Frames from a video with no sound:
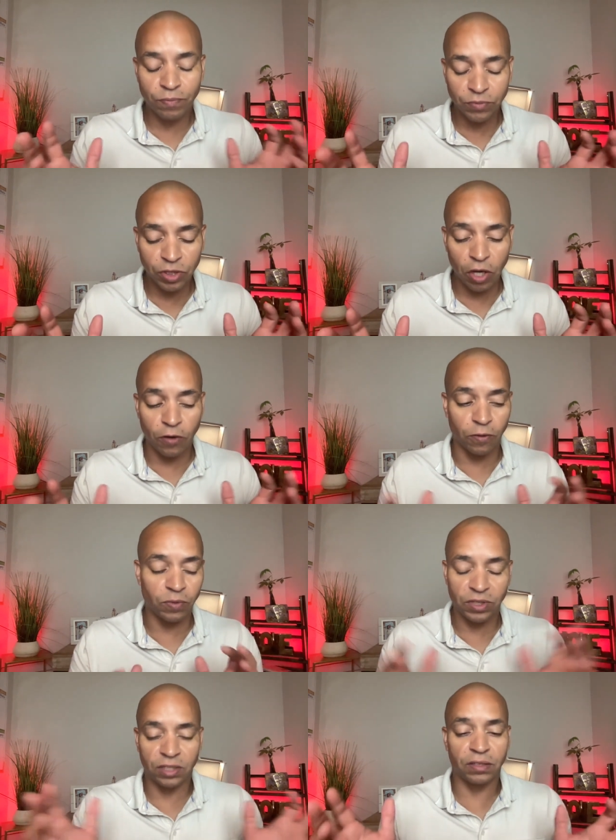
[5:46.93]
So,
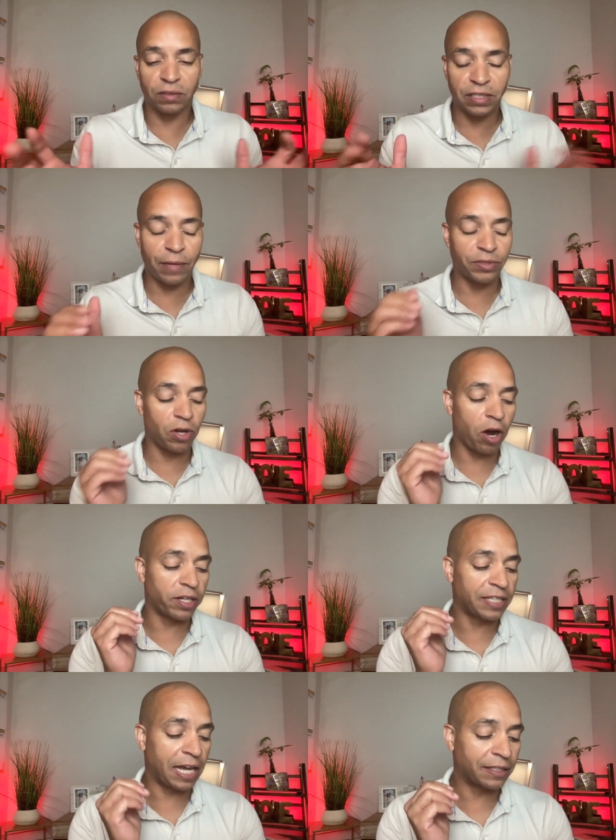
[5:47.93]
which is same as a
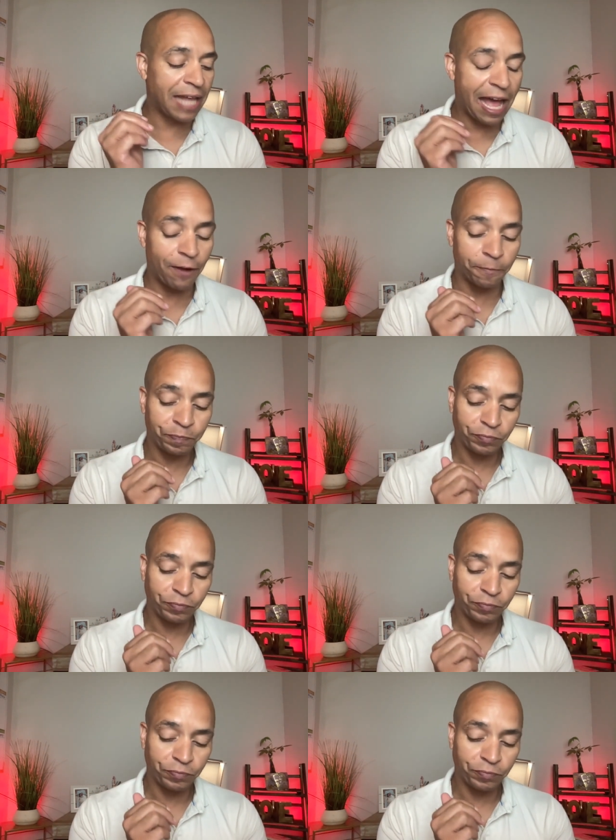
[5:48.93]
heart attack. Now,